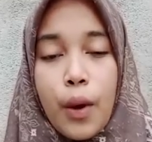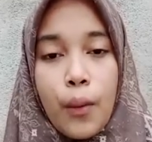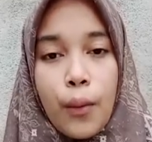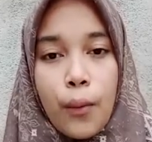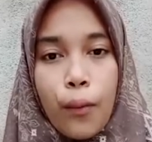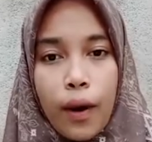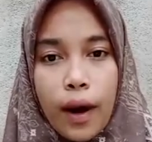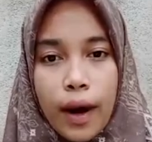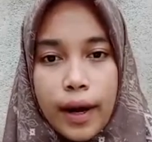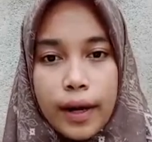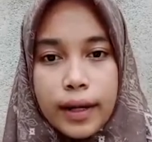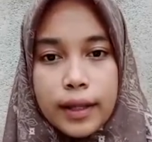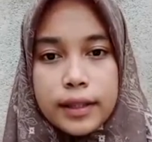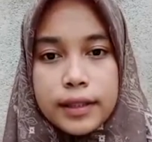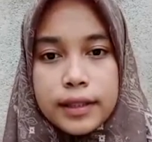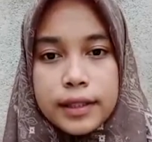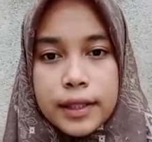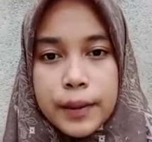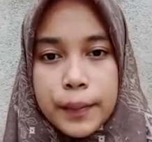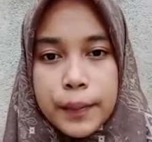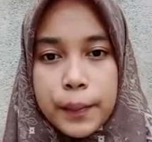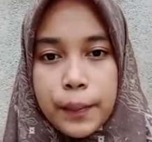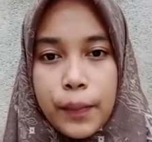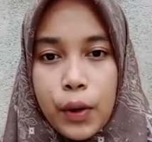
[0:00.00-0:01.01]
while
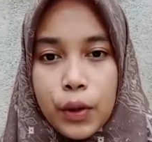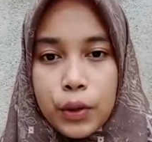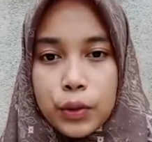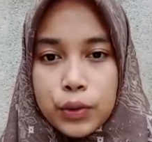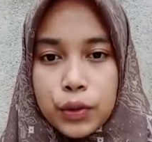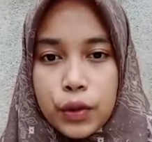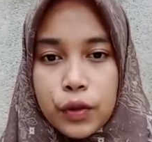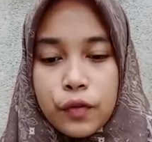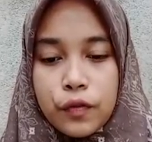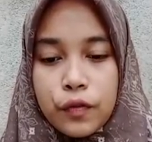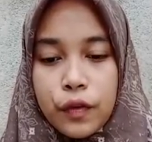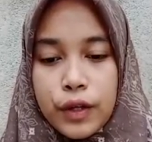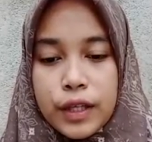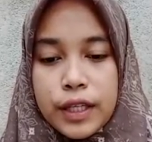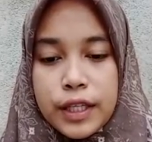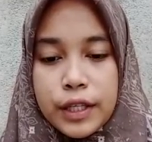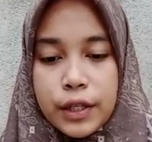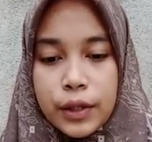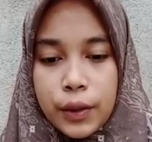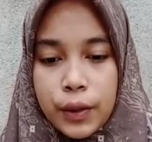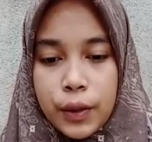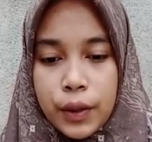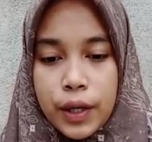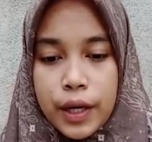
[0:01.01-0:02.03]
the
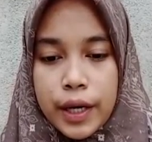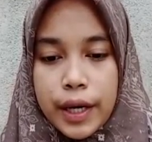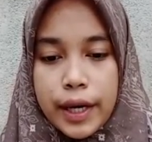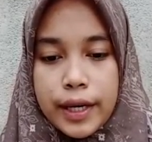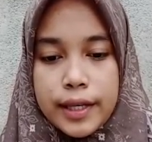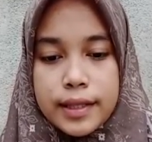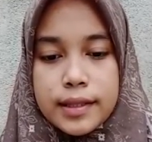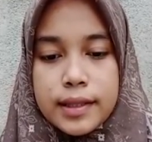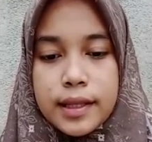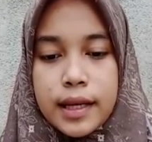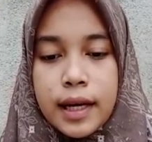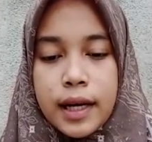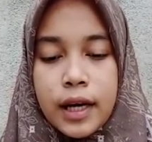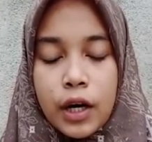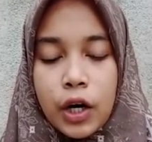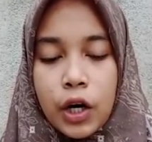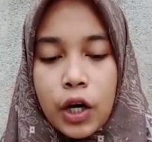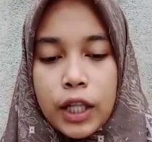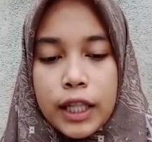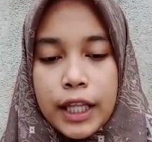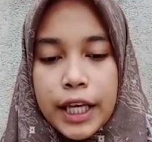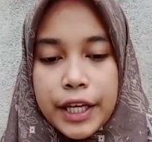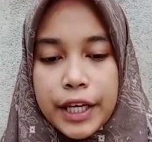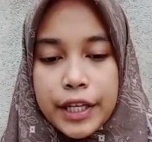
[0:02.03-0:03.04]
portfolio is a
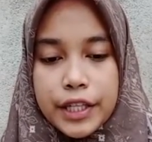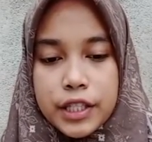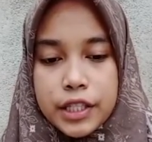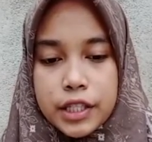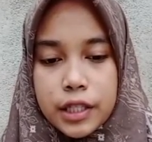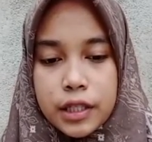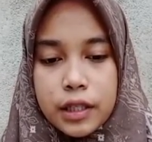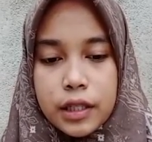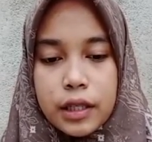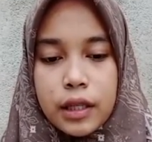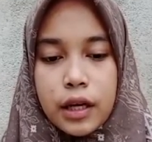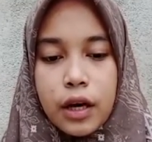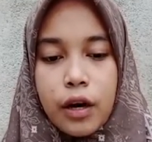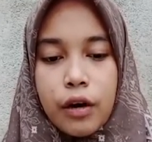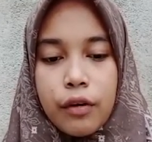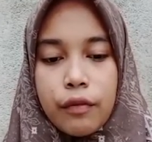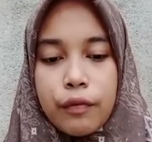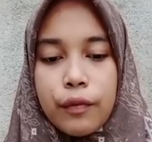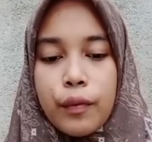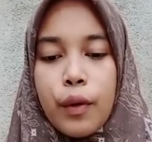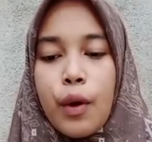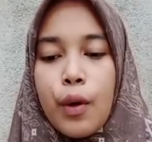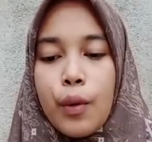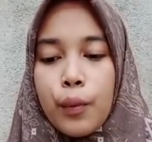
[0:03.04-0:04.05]
collection of
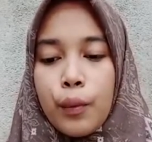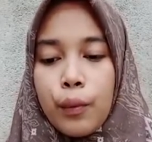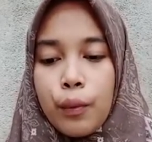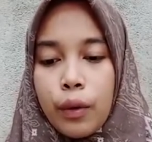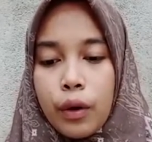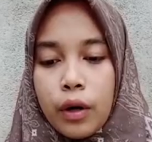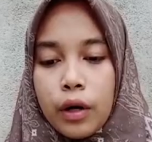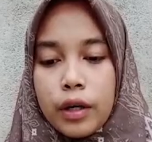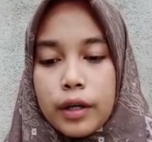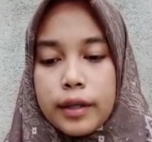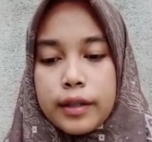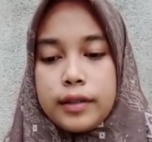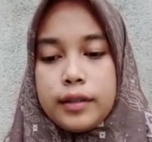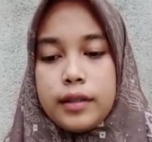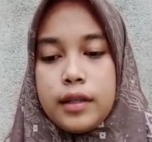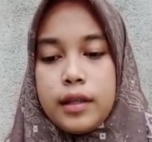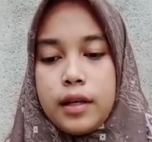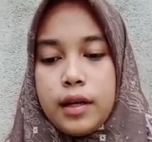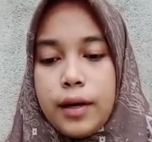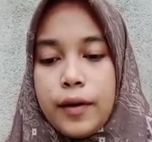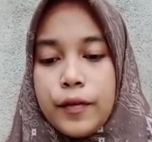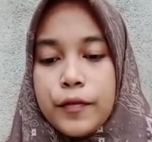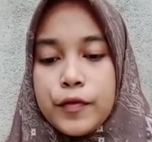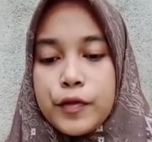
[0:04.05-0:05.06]
work
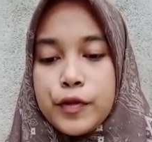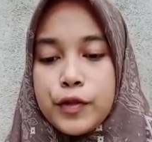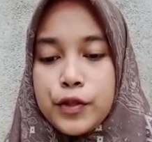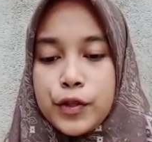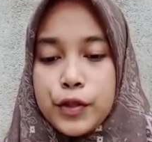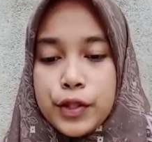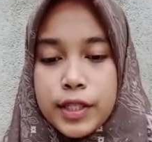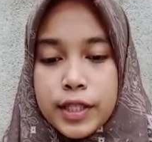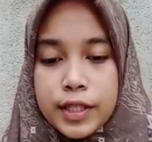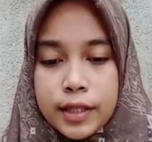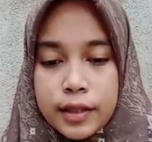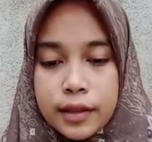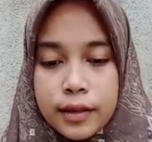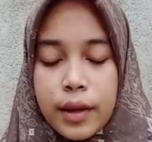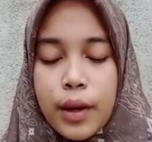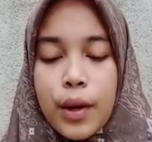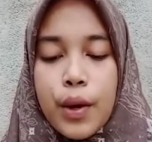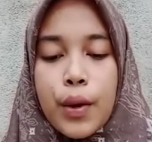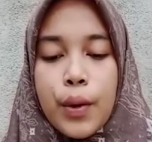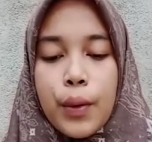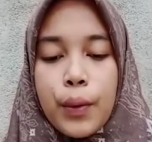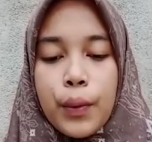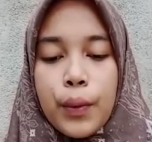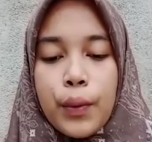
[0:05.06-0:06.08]
of
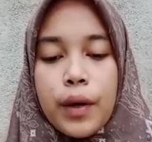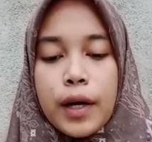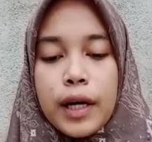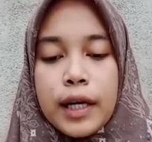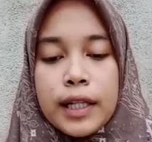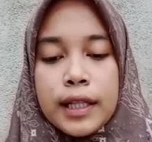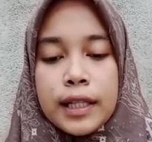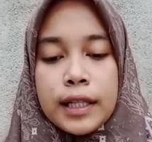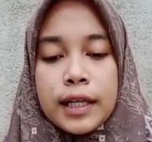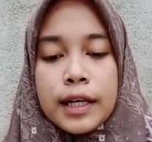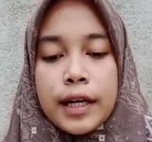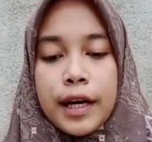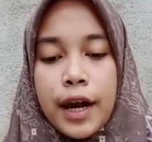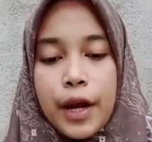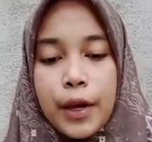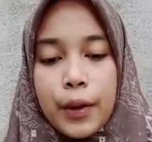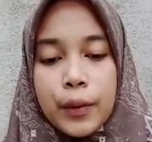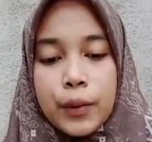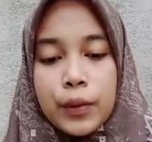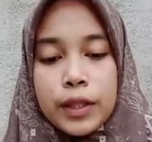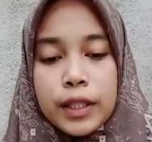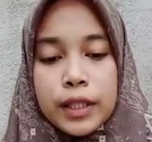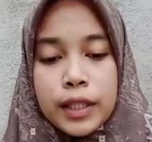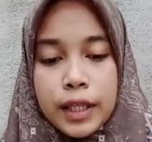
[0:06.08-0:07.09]
students who are
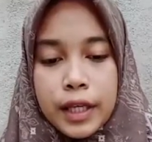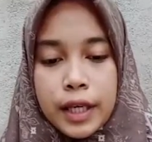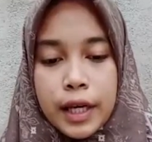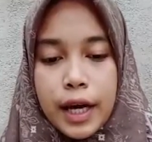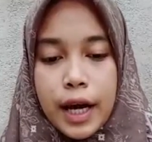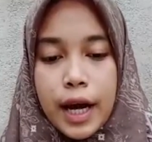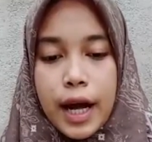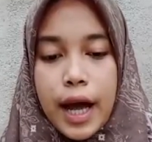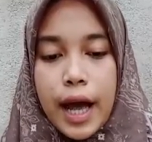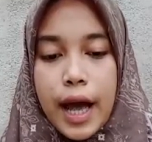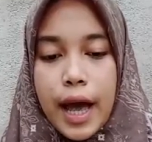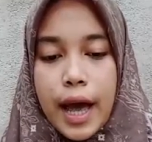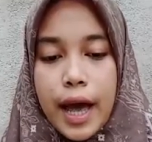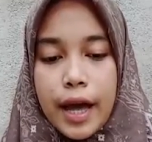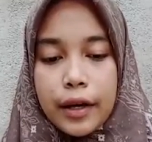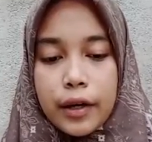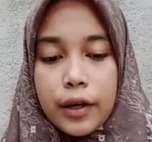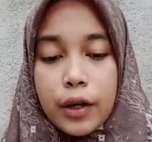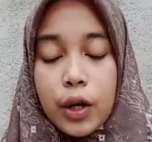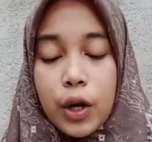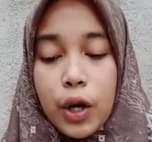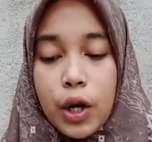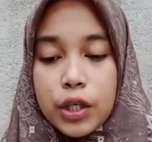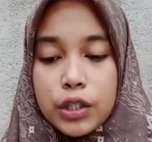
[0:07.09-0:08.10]
regular
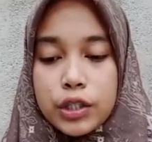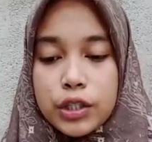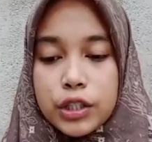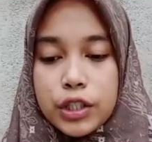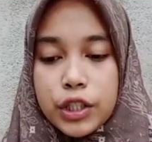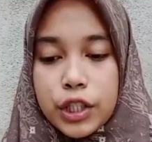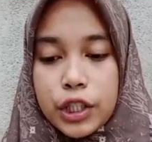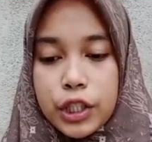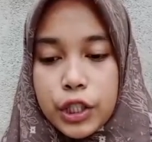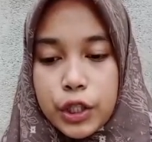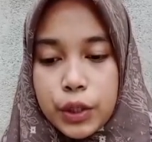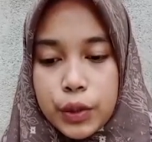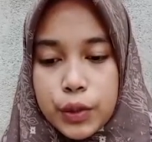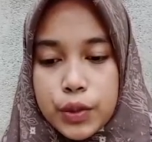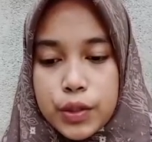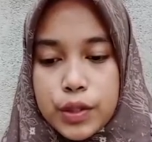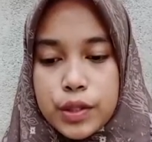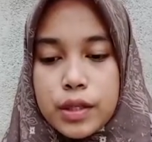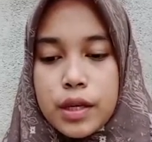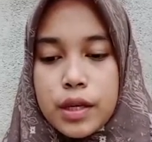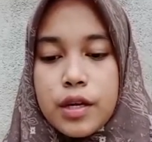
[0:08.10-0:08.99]
and continuous,